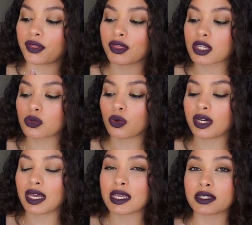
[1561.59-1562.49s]
but this
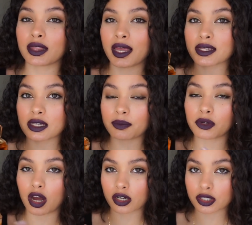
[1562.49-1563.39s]
one is less
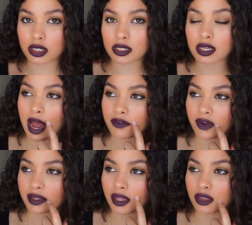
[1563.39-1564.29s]
obnoxious I
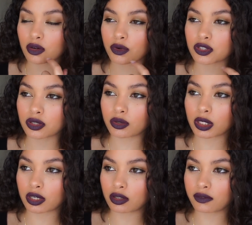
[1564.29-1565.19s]
find that the original
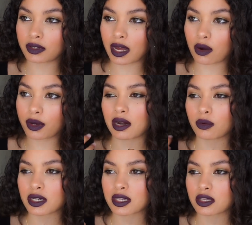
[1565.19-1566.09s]
girl of now I don't
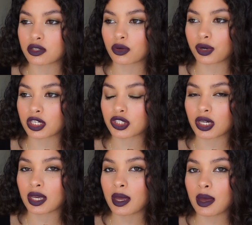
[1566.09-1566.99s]
want to say
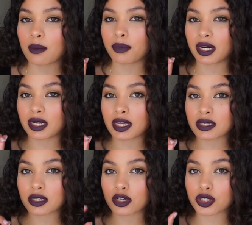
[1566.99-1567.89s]
screechy but it
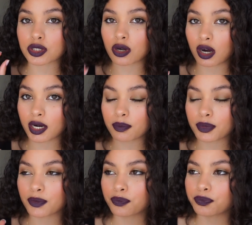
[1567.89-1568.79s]
is
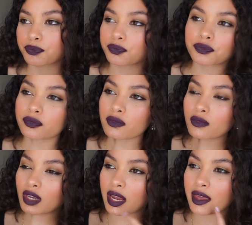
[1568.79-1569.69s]
sharp
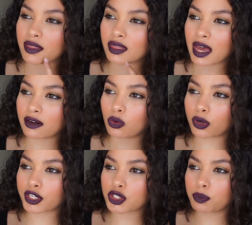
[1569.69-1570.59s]
and that
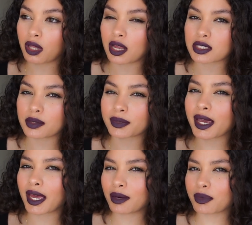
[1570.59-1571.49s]
orange blossom
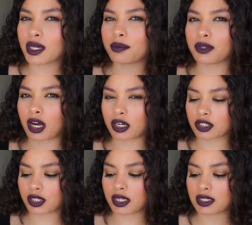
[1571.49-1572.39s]
can be
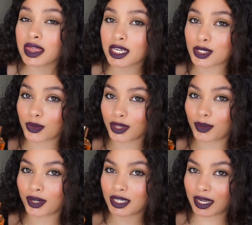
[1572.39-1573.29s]
obnoxious. This one
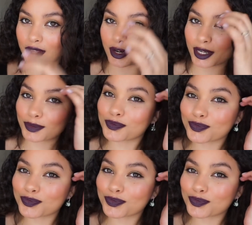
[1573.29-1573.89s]
though, on the other hand,